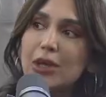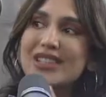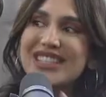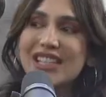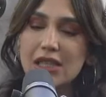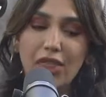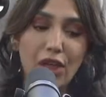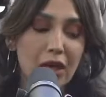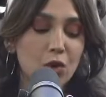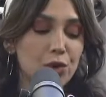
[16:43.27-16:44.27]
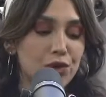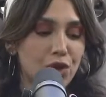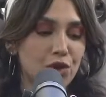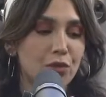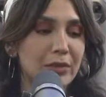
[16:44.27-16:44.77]
because this thing called
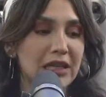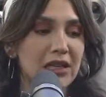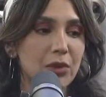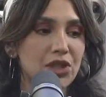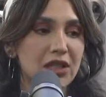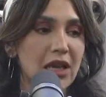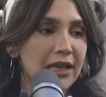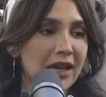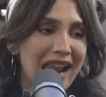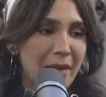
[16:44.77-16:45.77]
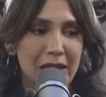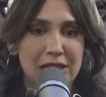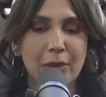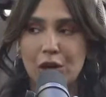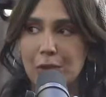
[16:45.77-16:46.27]
social media, which is like a lab
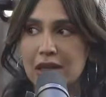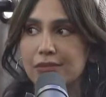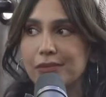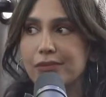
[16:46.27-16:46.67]
experiment,